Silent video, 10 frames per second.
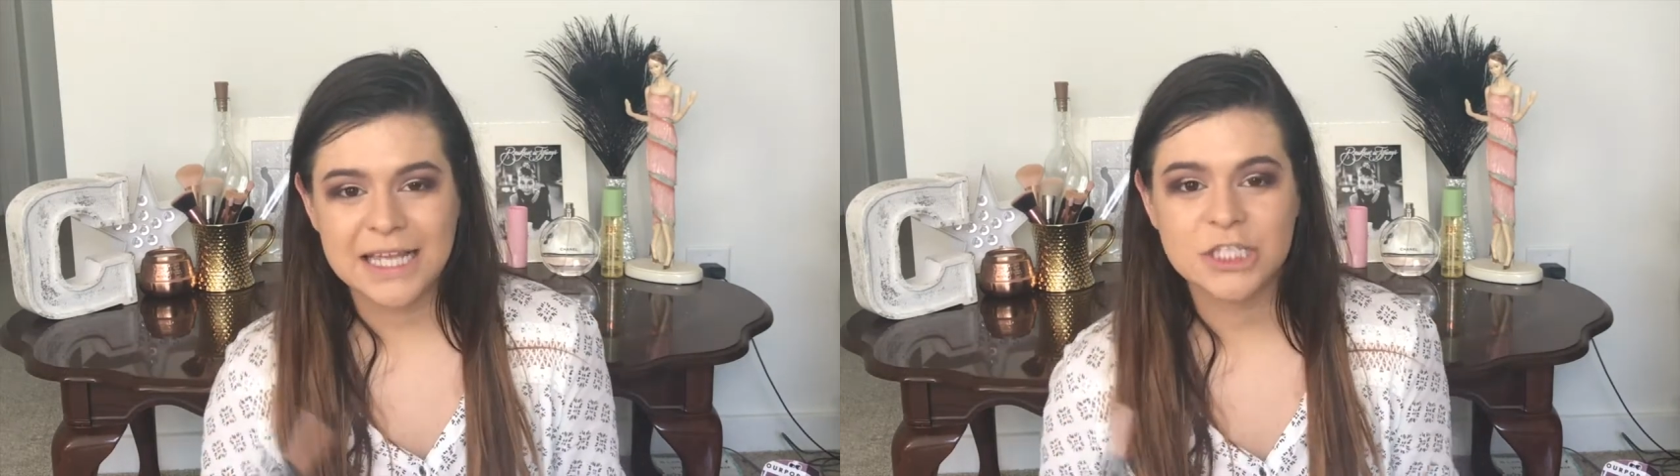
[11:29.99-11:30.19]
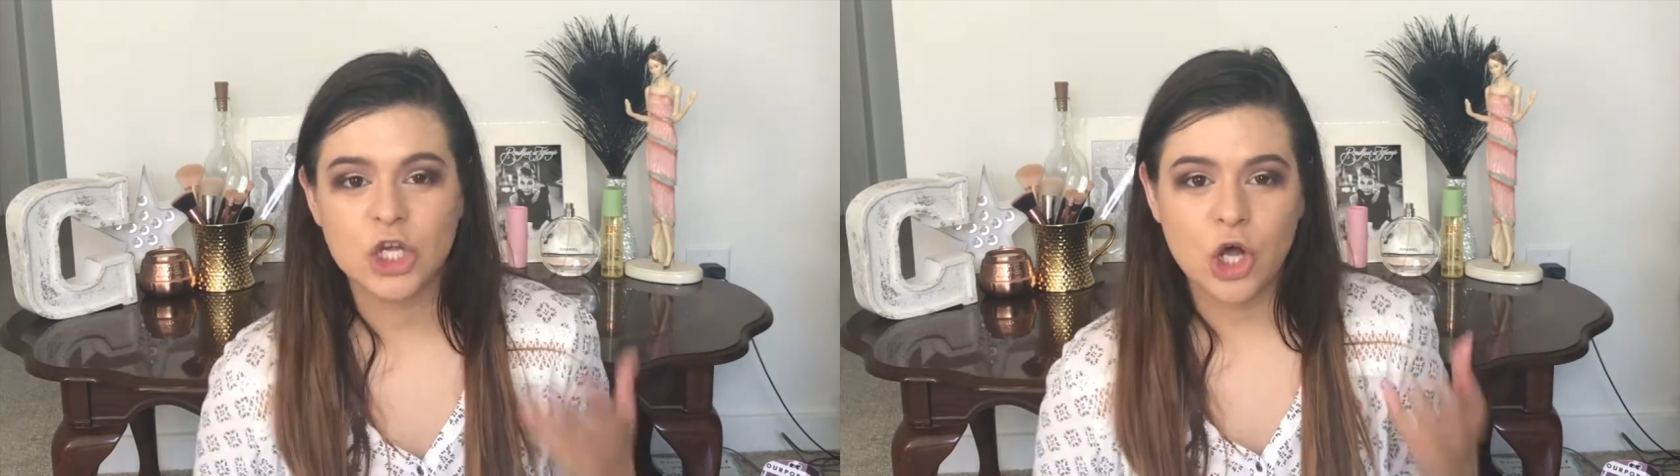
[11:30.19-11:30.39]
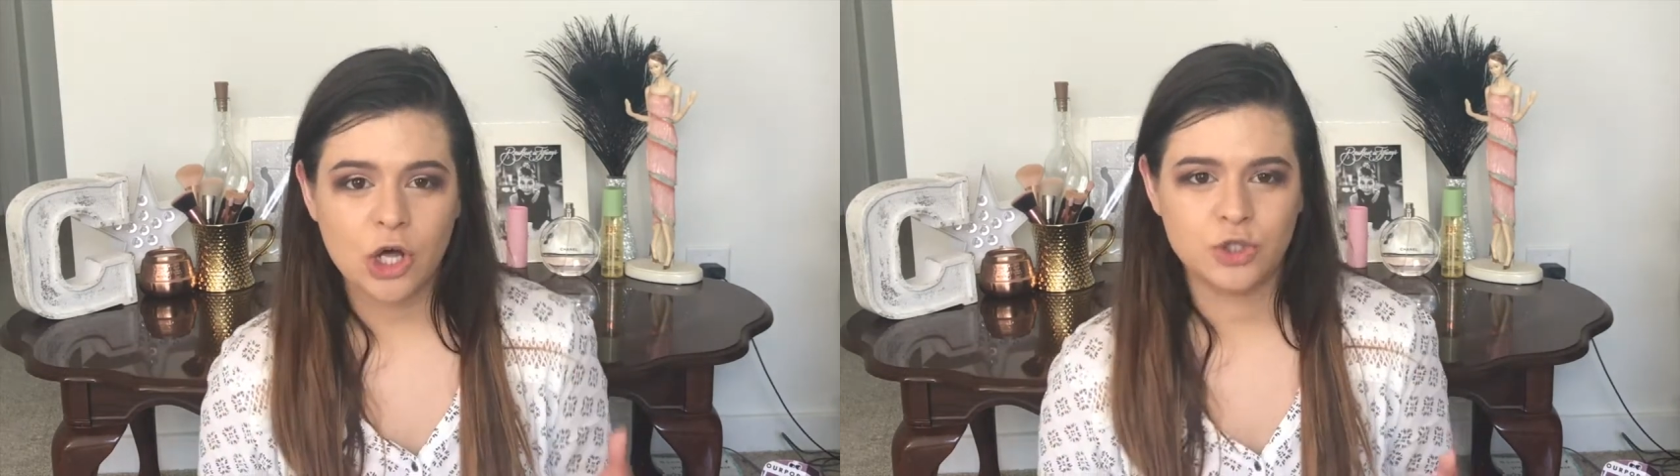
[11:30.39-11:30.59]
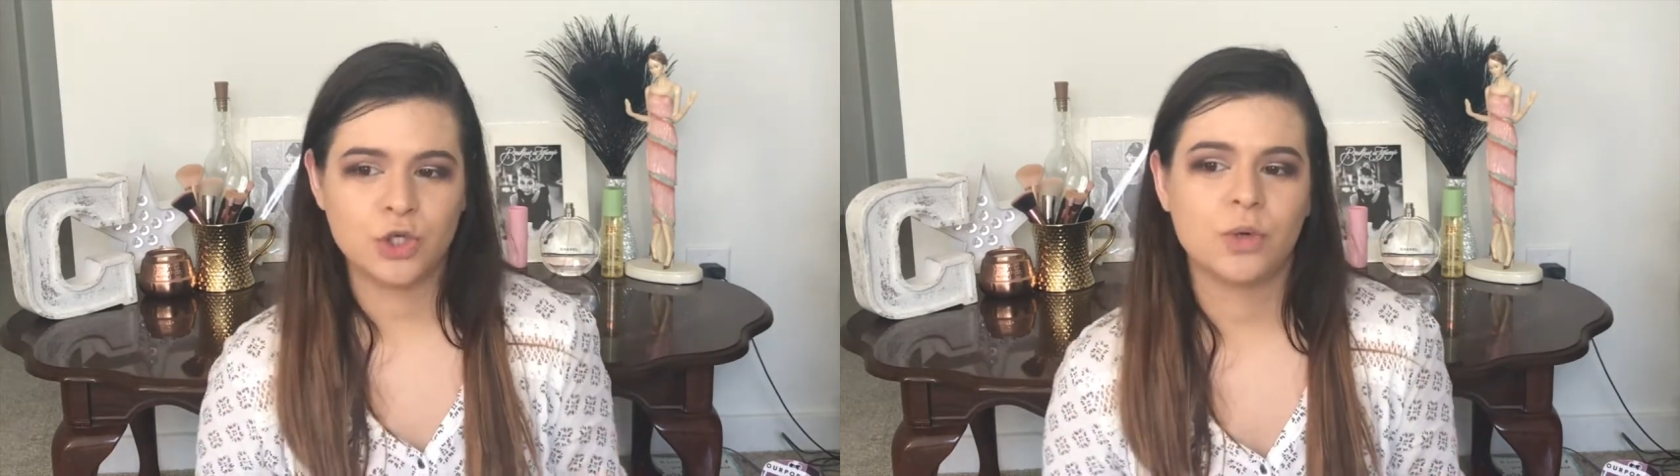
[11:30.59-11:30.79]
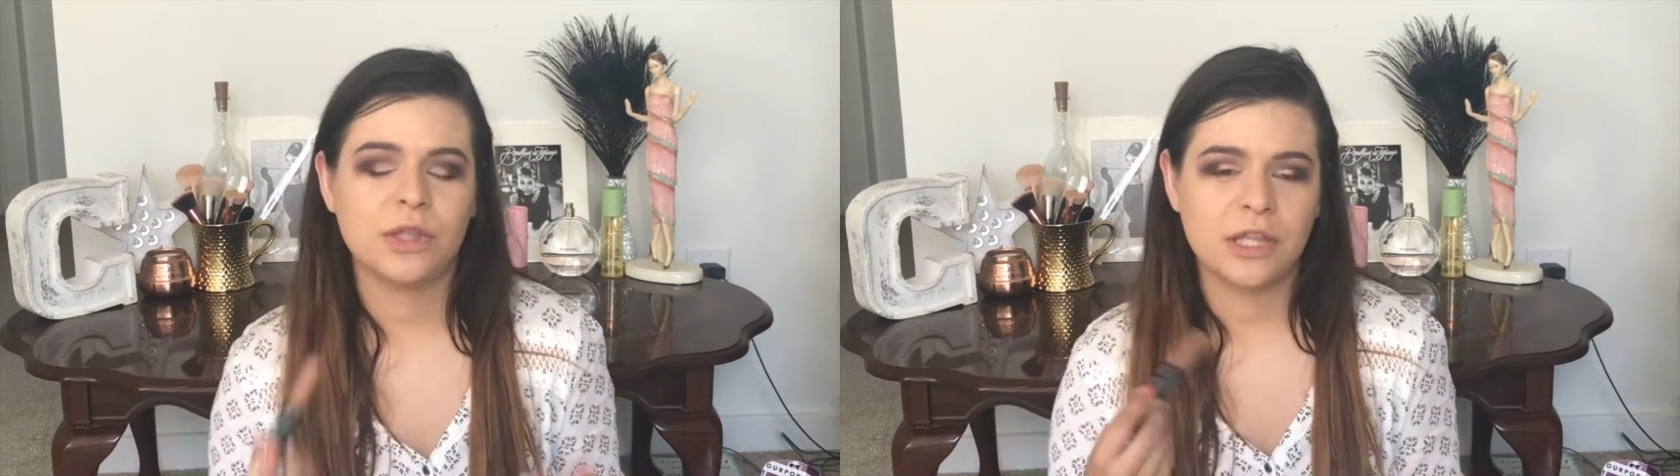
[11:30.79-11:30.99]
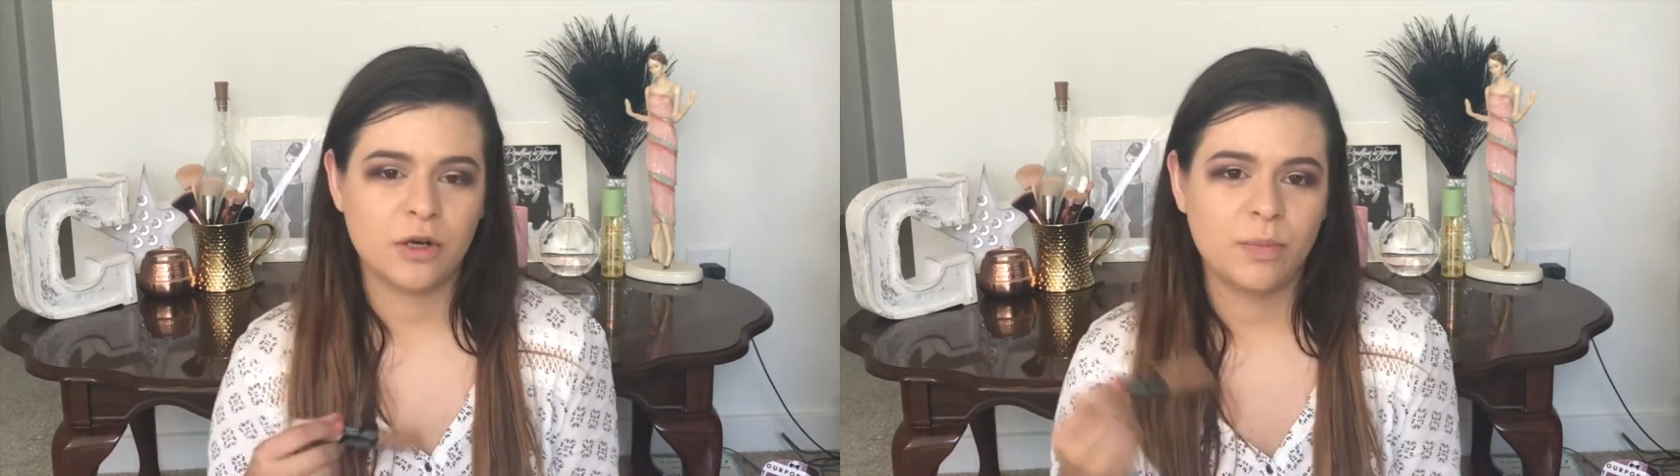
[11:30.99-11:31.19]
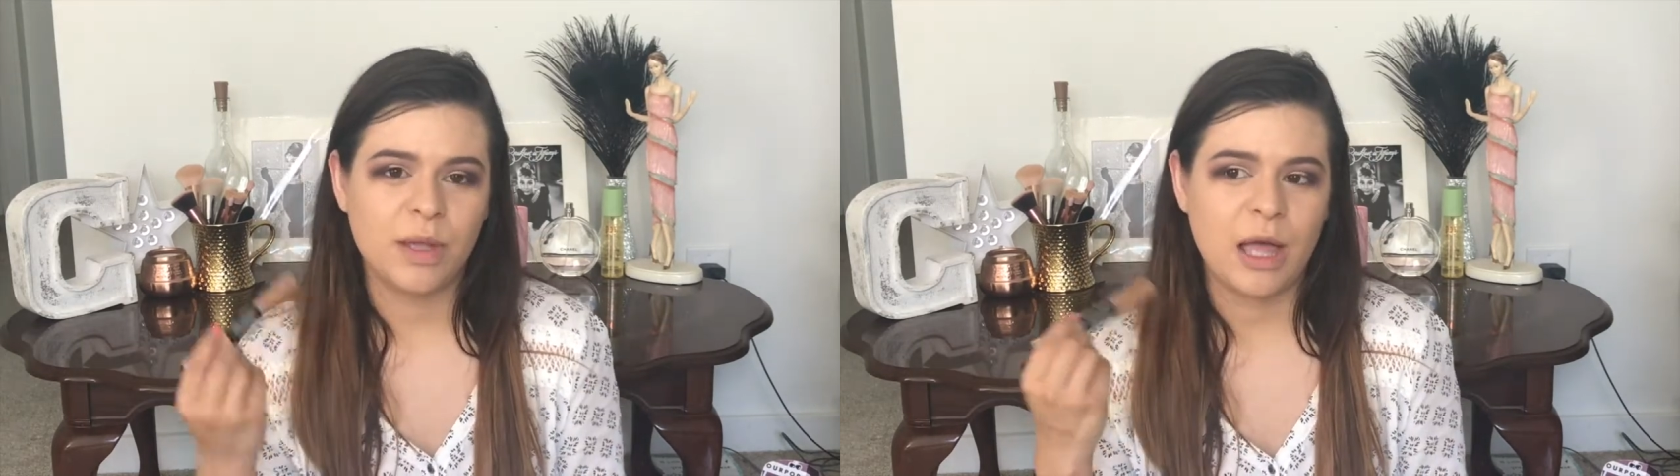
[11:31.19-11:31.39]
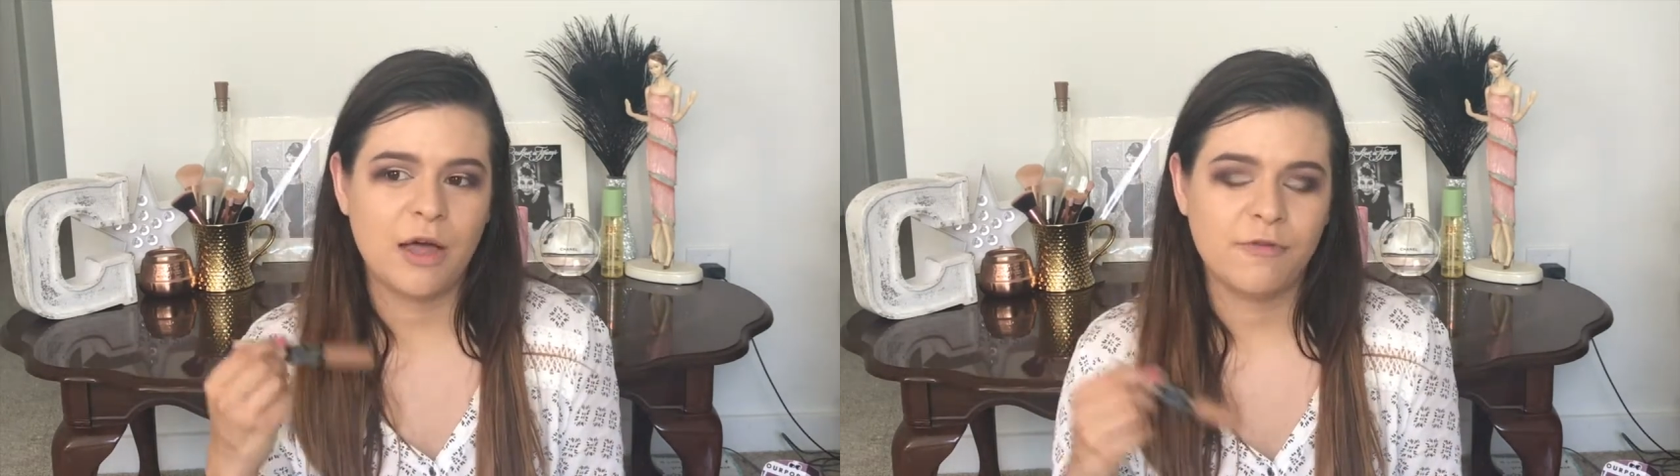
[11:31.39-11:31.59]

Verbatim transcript: like to contour with a little bit